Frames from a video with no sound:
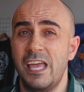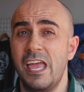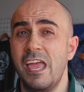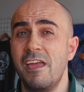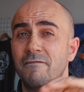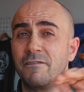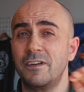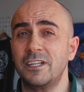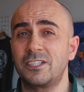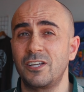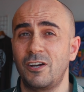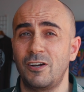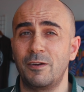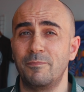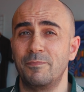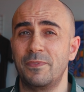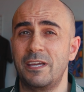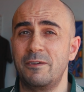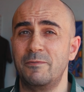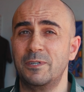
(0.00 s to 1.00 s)
every
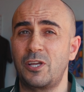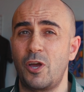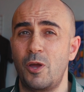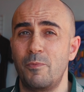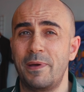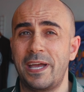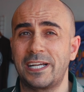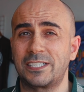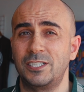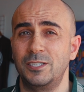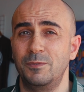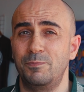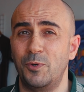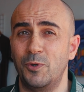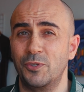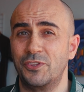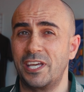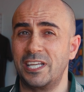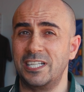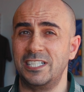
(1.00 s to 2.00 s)
time they would go back to the
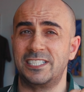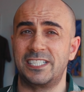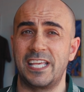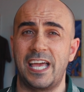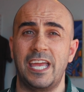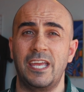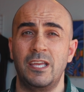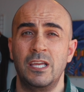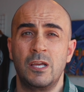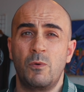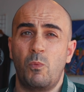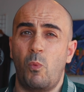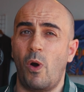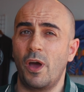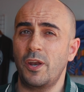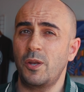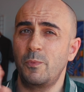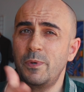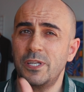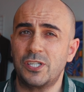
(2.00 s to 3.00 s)
board, they'd say,
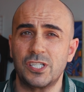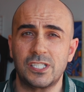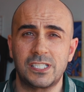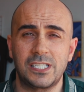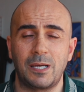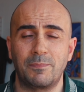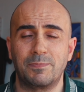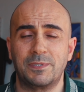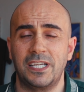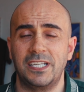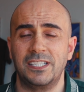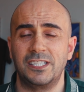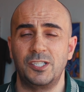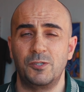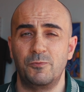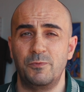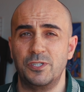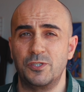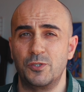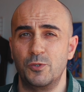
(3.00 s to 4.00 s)
why don't we just update the
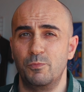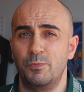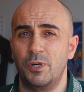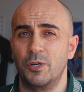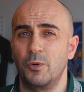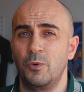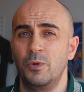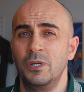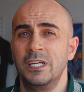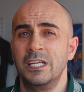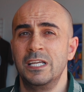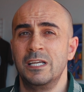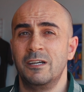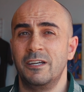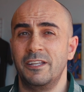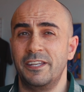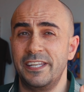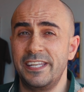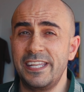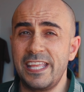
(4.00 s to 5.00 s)
original model?
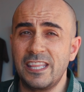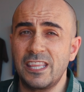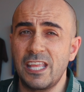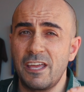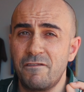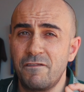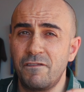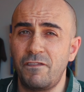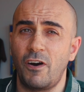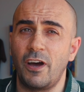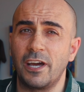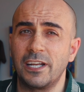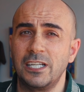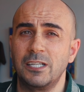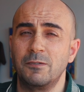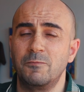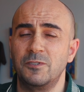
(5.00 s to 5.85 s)
And then they finally